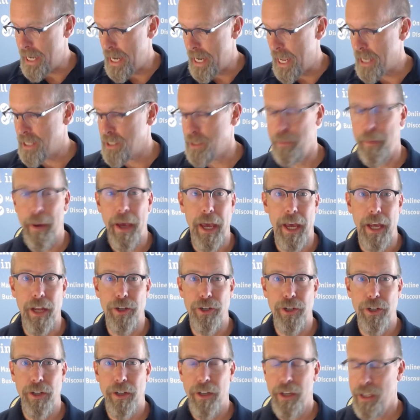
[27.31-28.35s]
Next
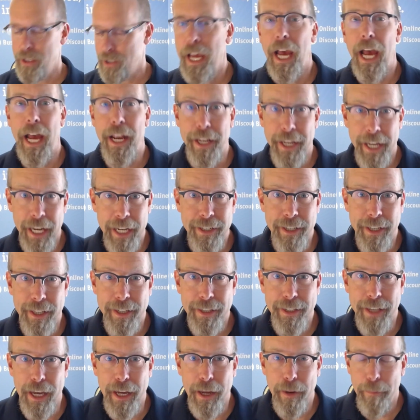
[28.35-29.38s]
Page. And you get to
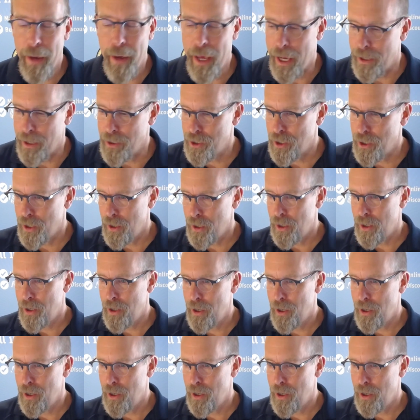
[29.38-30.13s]
the second page.